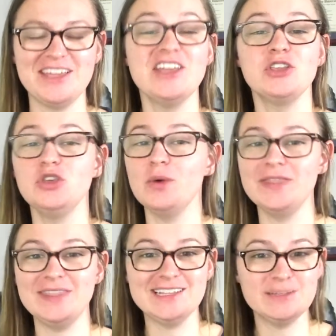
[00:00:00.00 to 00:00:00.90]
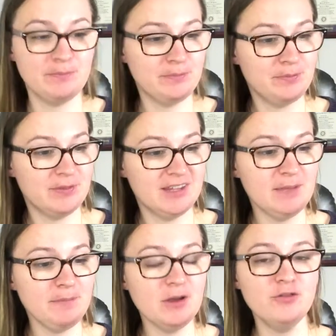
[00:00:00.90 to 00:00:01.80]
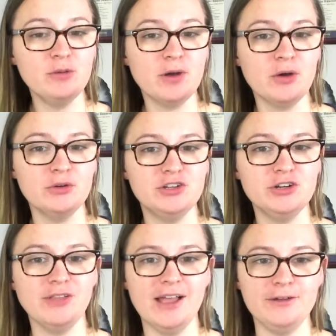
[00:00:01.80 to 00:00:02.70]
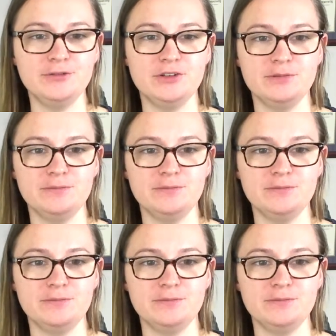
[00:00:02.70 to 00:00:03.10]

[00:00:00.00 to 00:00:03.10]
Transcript: You want this tip of your bow to your left